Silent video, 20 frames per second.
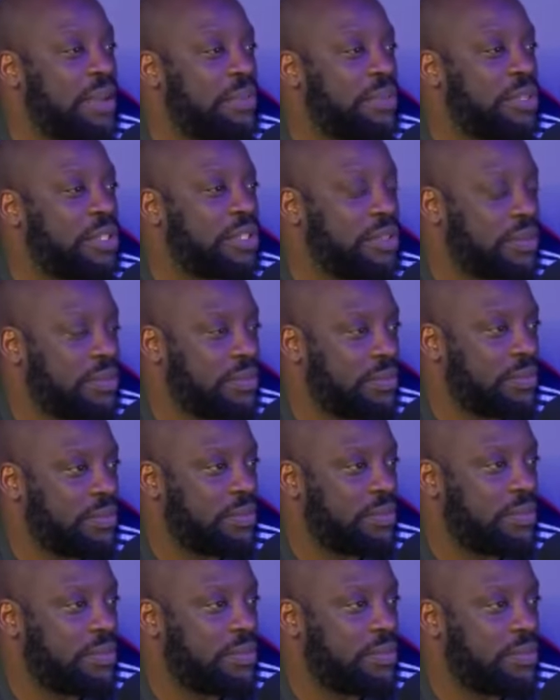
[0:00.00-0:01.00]
you sent me a picture
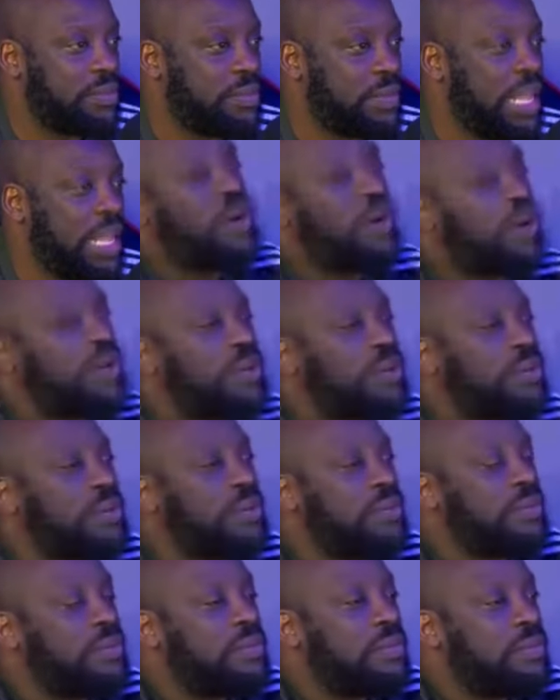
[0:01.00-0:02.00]
now? You sent
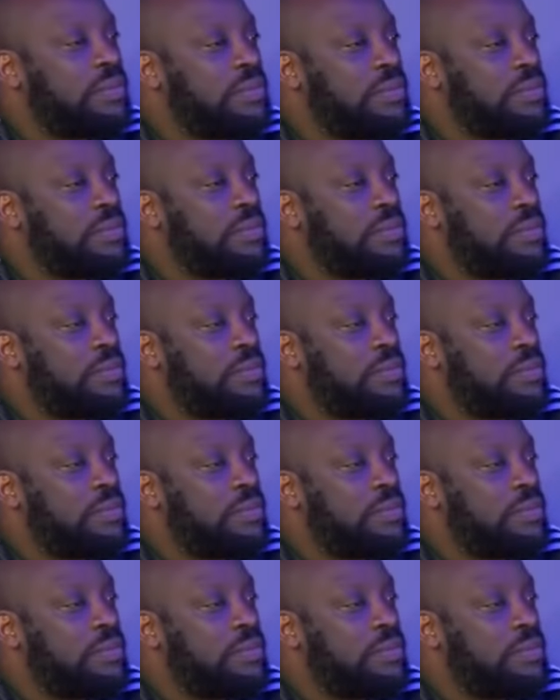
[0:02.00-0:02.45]
me a picture.